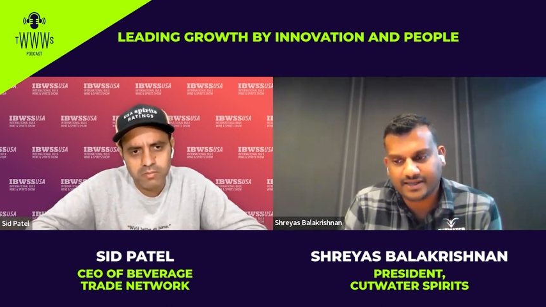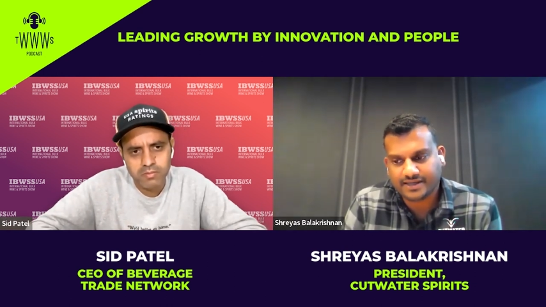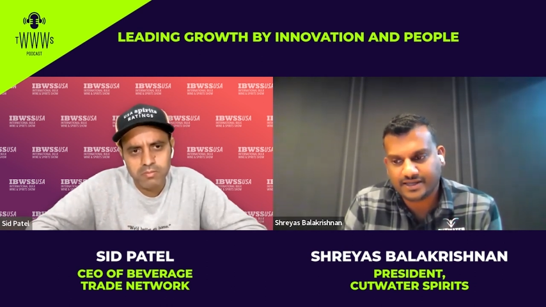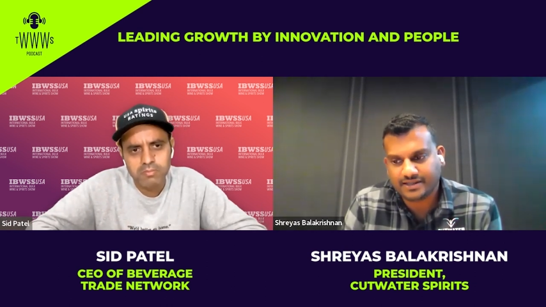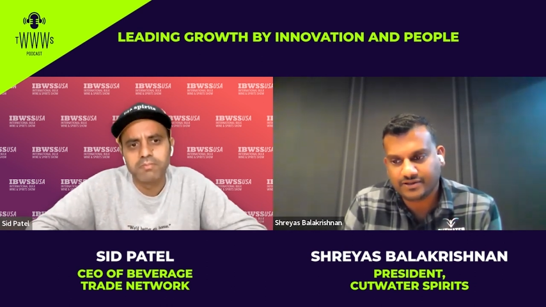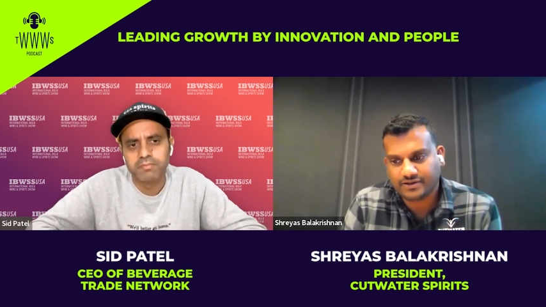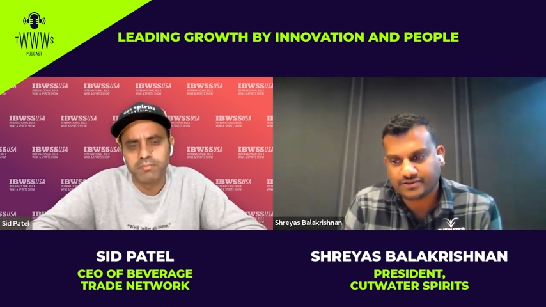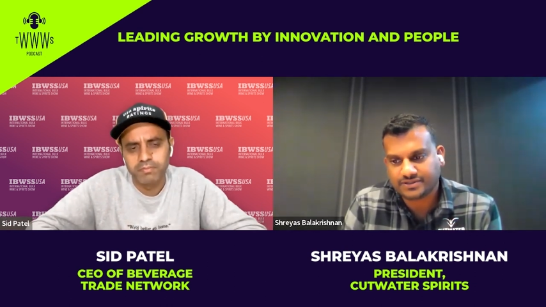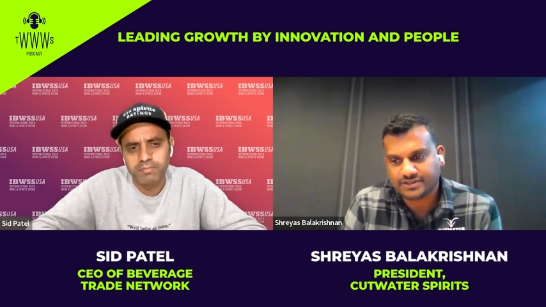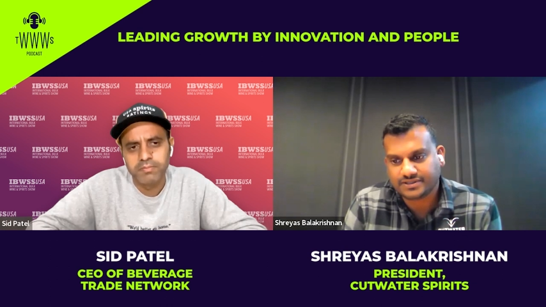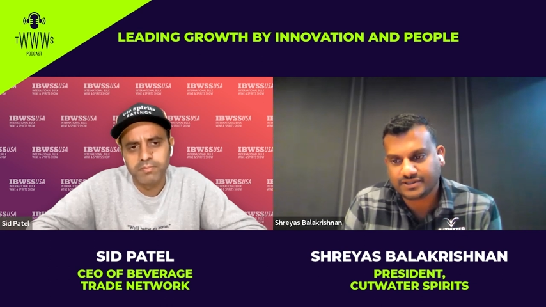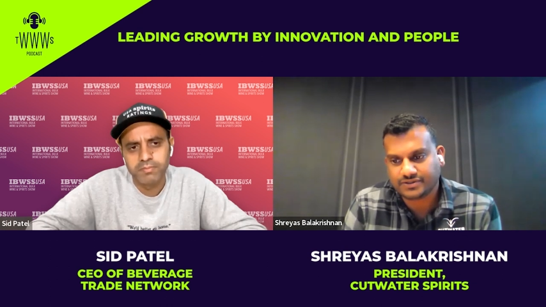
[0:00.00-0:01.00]
Speaker 1: In in those
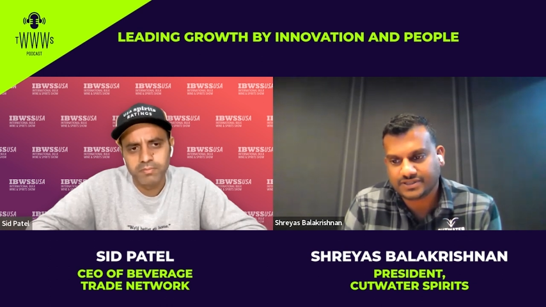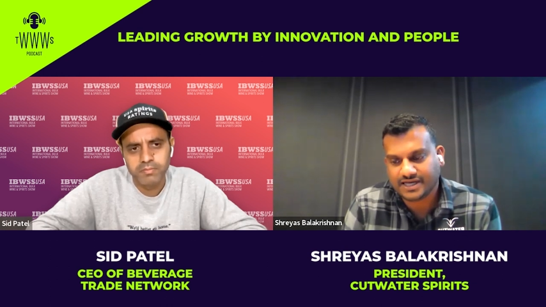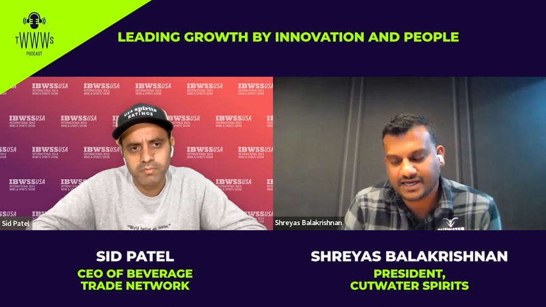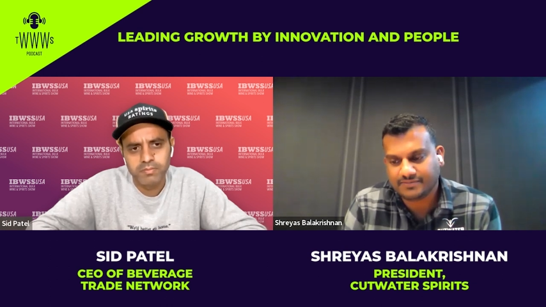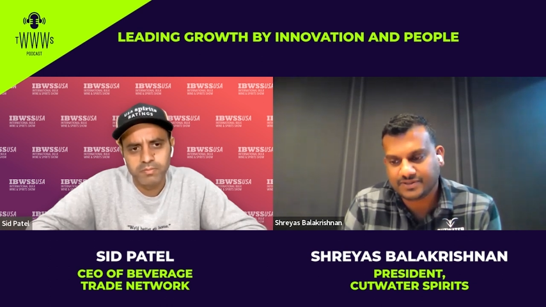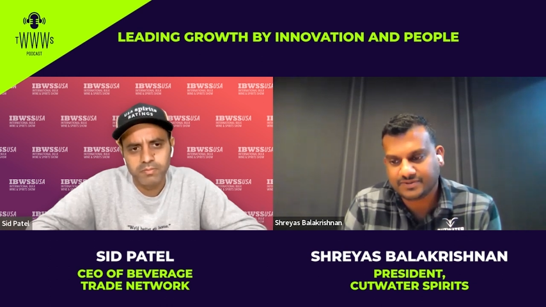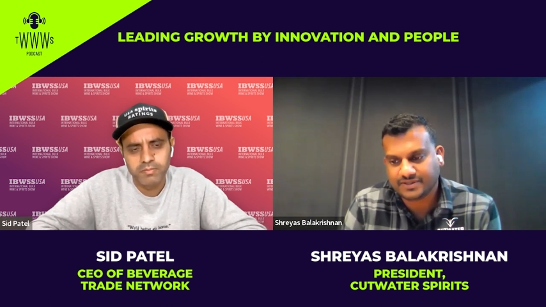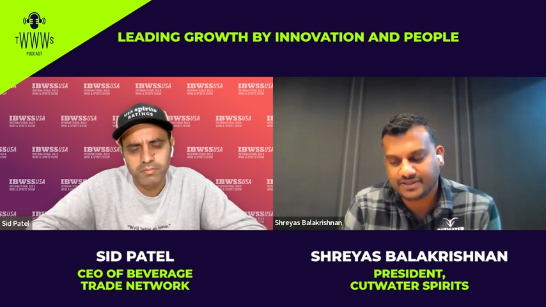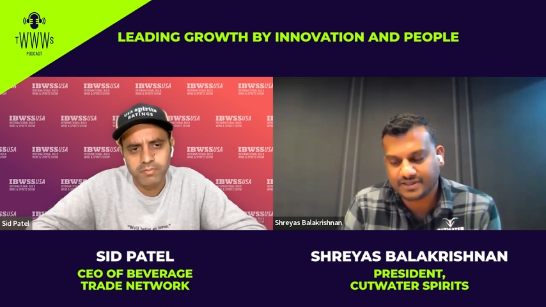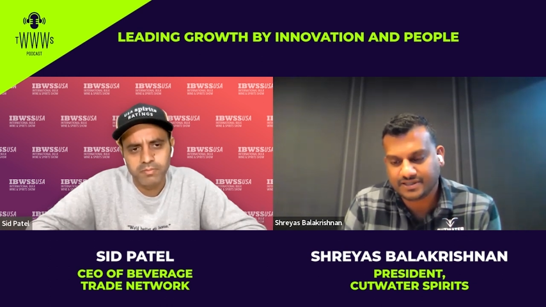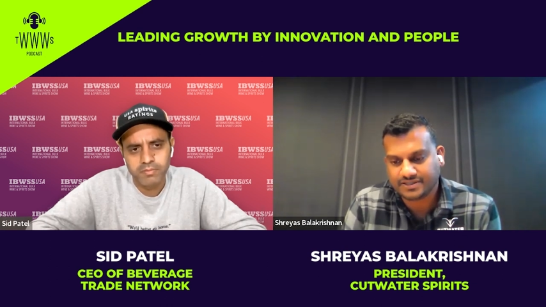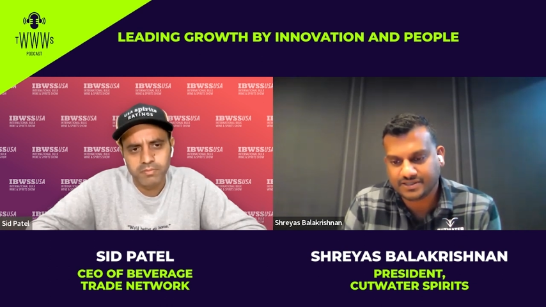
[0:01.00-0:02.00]
mm. in those times, and
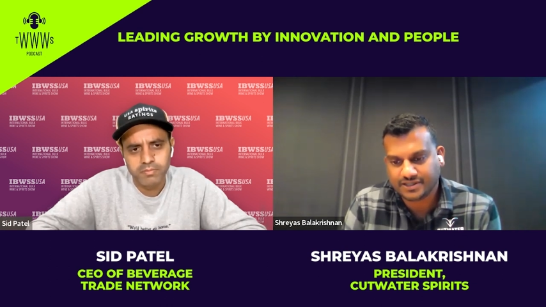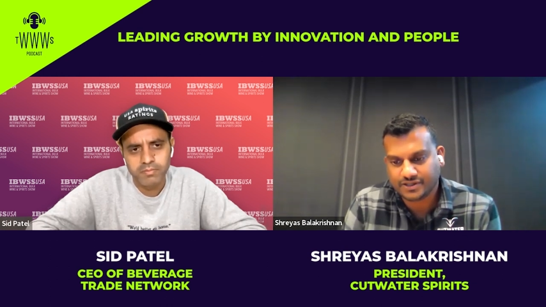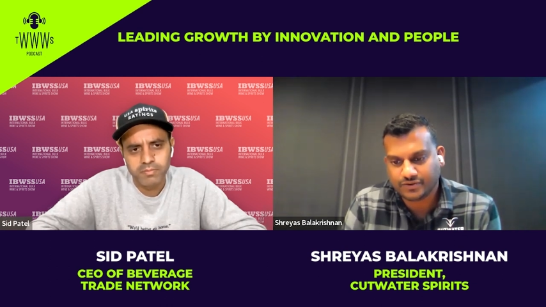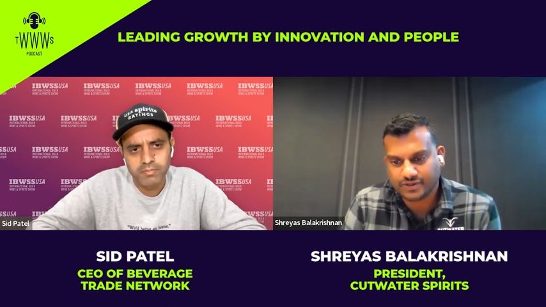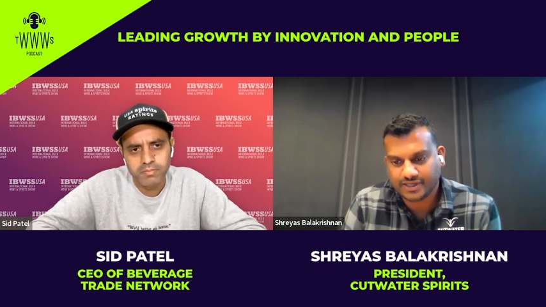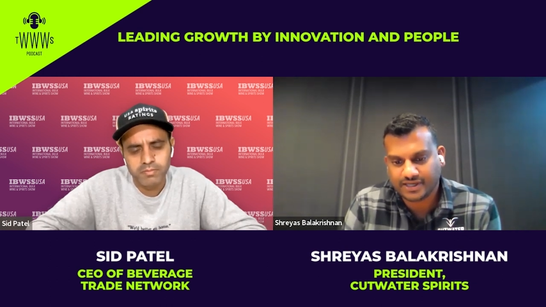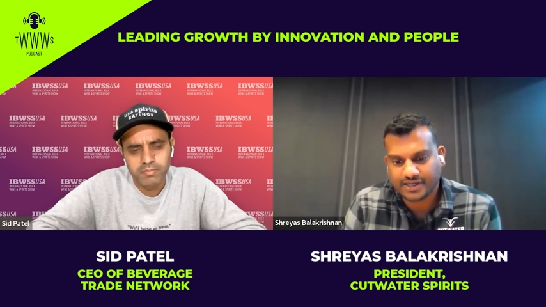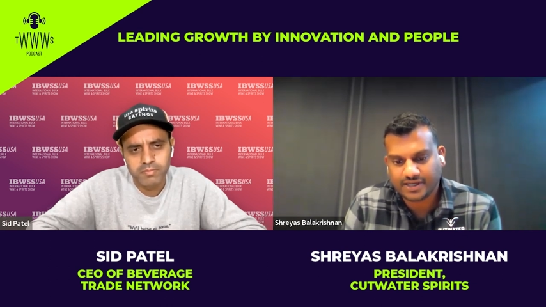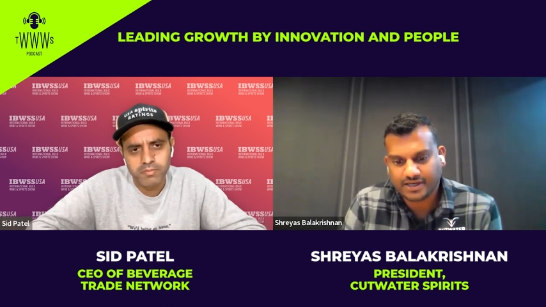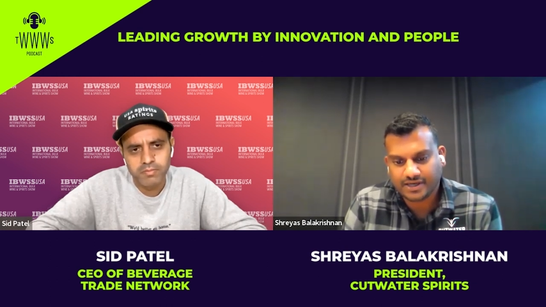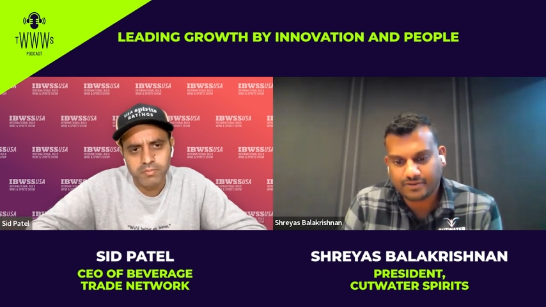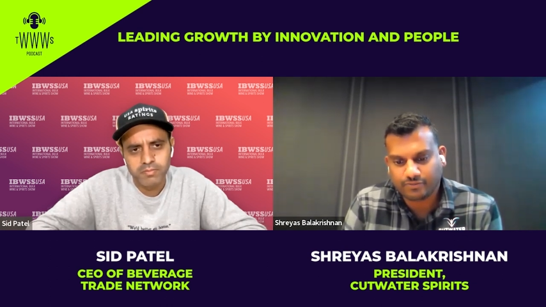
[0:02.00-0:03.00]
then continually
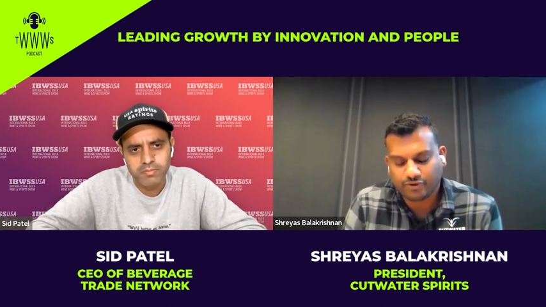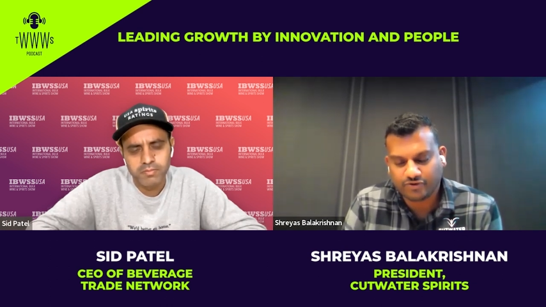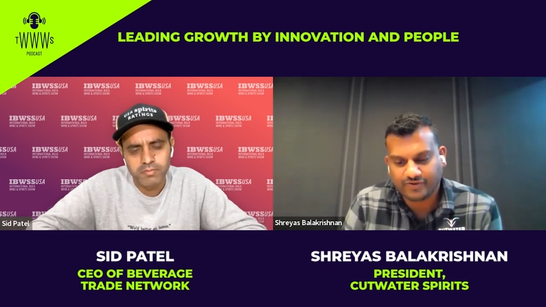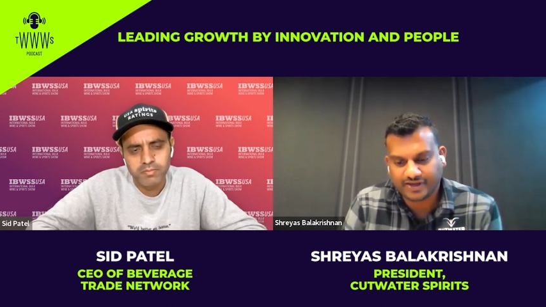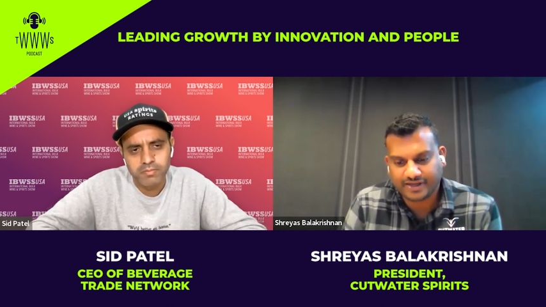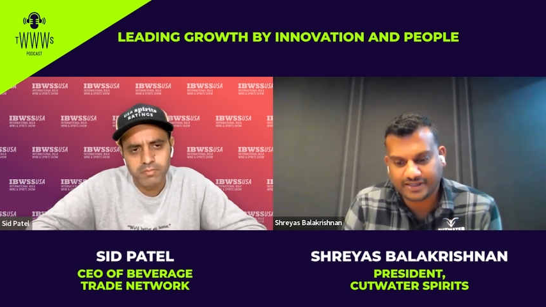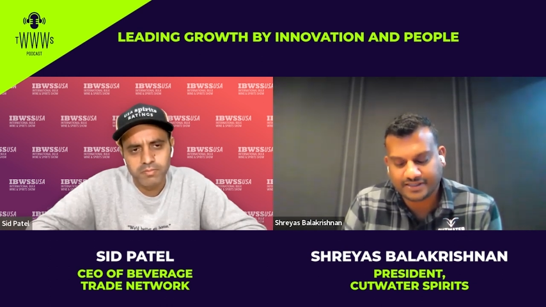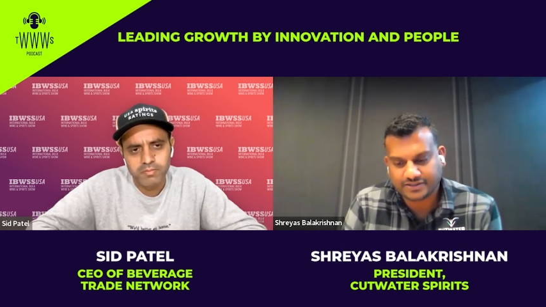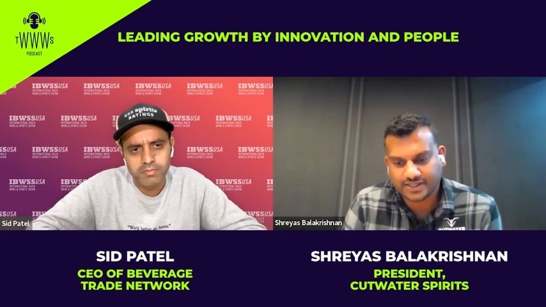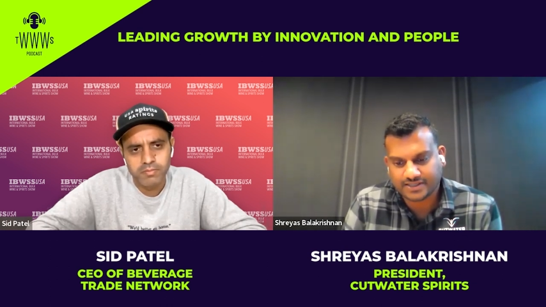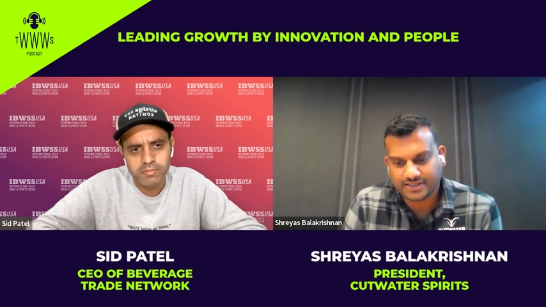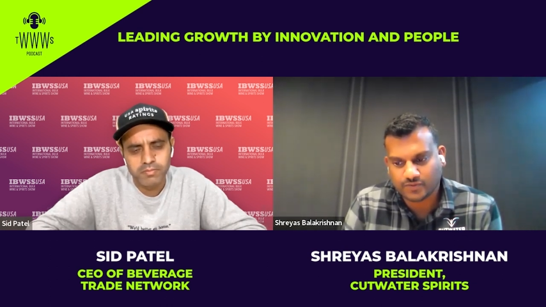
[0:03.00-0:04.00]
improving as,
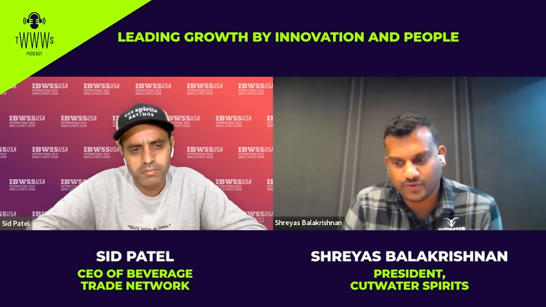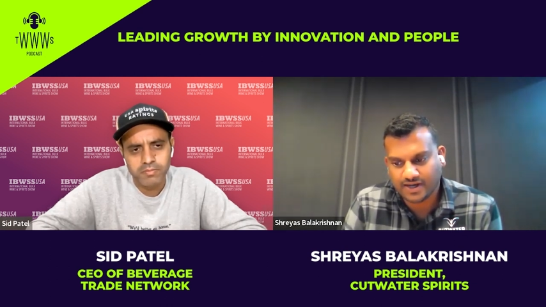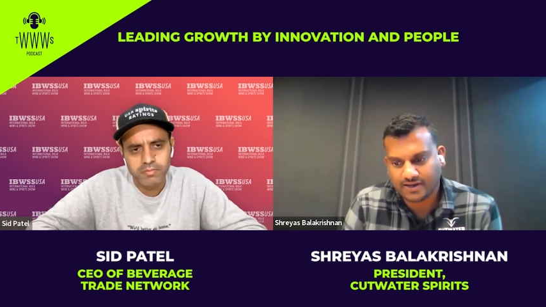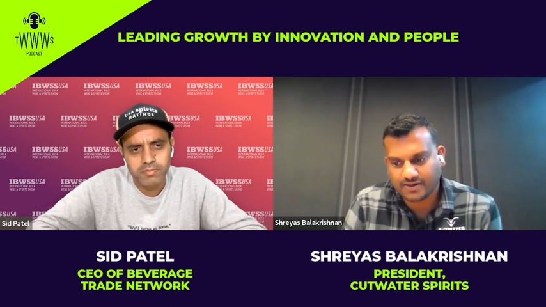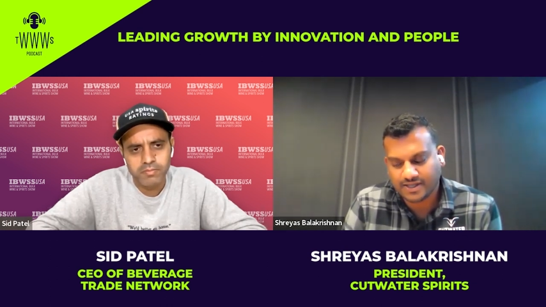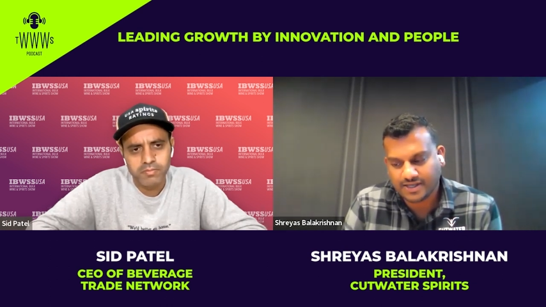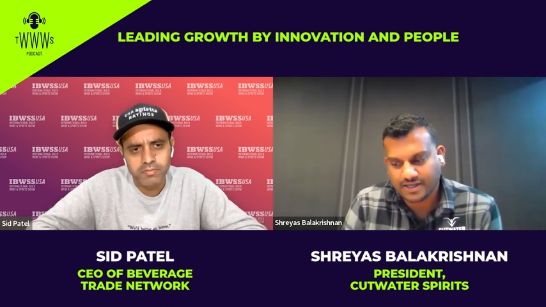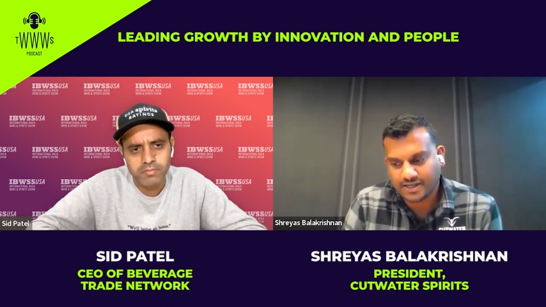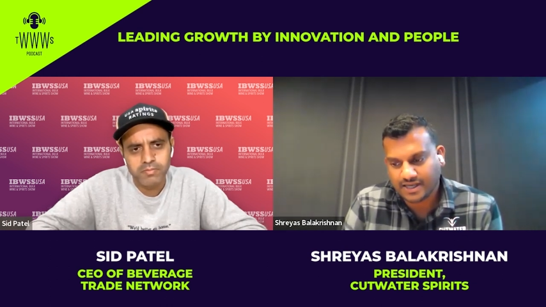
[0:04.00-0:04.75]
as well.